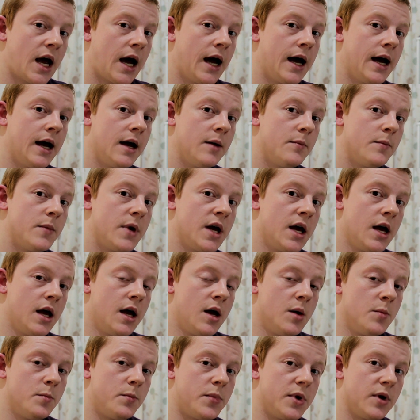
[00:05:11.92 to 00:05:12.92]

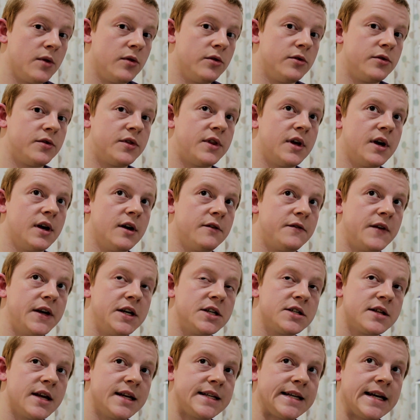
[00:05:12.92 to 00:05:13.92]
But the
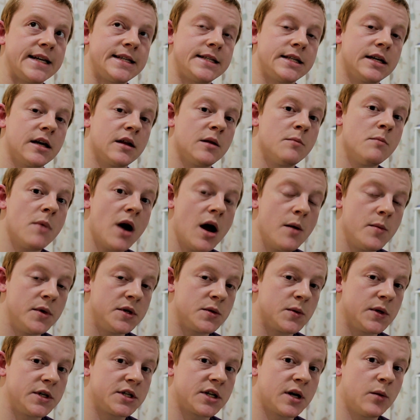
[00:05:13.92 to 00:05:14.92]
feature they're testing at the
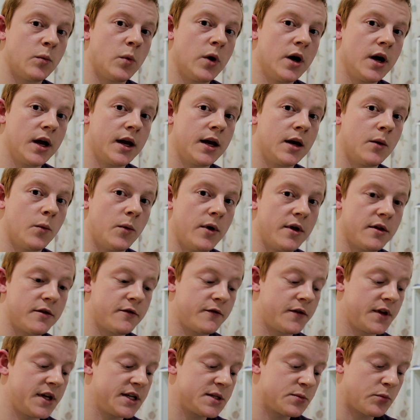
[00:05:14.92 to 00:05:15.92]
moment, which I'm working with
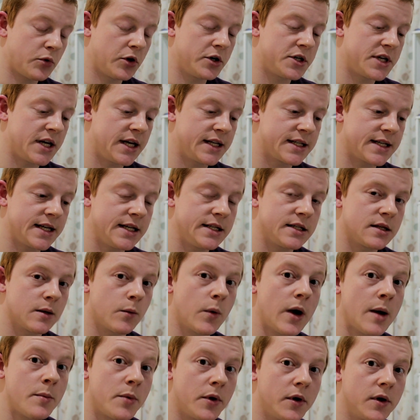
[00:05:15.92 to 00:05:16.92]
for this project, is the
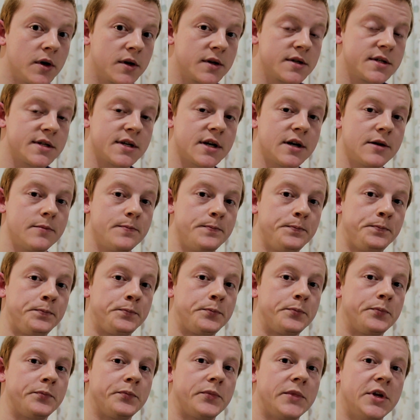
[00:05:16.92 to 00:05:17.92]
webhook. So
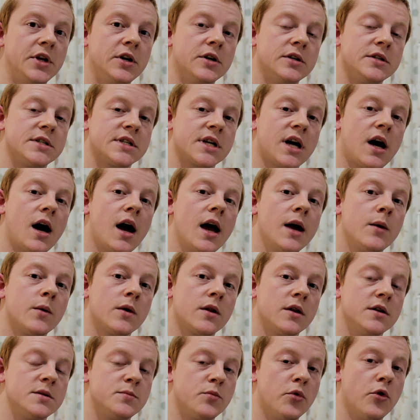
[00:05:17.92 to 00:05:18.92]
you can tie one
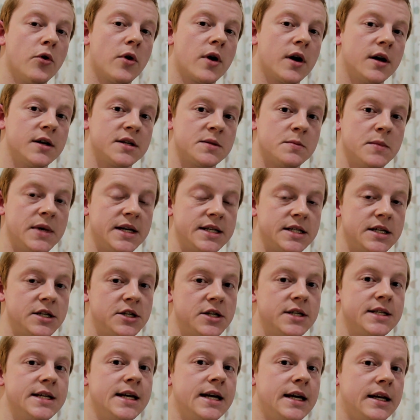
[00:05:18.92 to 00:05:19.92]
of those broadcast
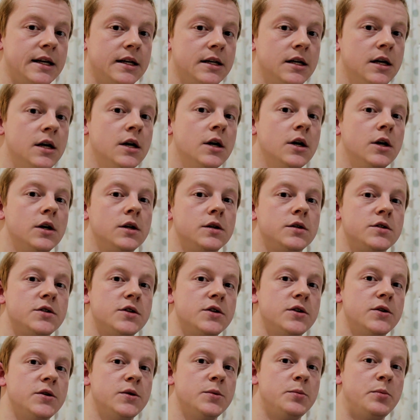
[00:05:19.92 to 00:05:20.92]
messages in
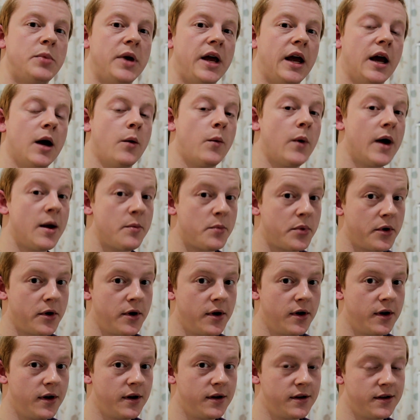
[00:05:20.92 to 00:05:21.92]
to ping a
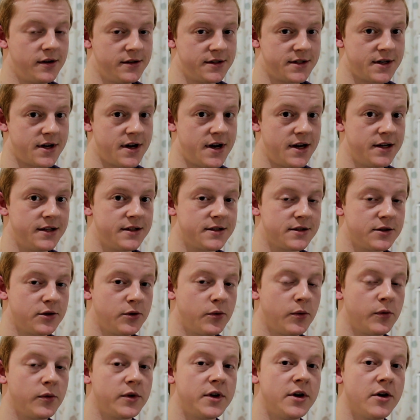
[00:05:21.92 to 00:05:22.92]
website
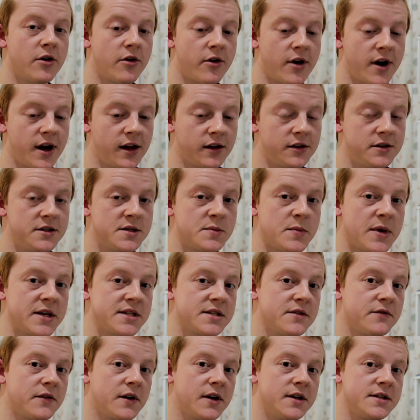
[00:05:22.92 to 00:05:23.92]
or URL you
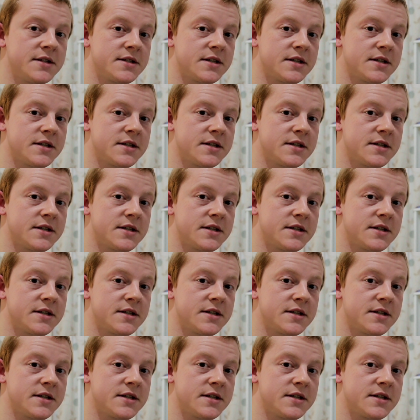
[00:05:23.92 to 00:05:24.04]
specify.